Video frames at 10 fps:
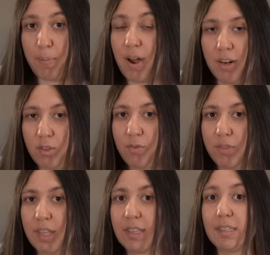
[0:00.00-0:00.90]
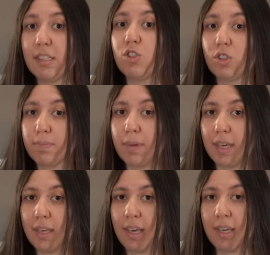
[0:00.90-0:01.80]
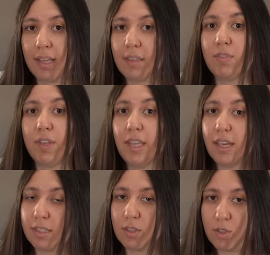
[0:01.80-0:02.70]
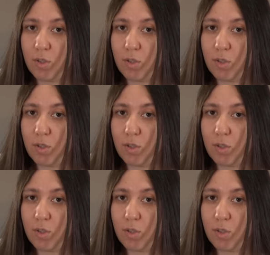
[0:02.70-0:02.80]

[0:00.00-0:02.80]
part of the decision making that Fidias is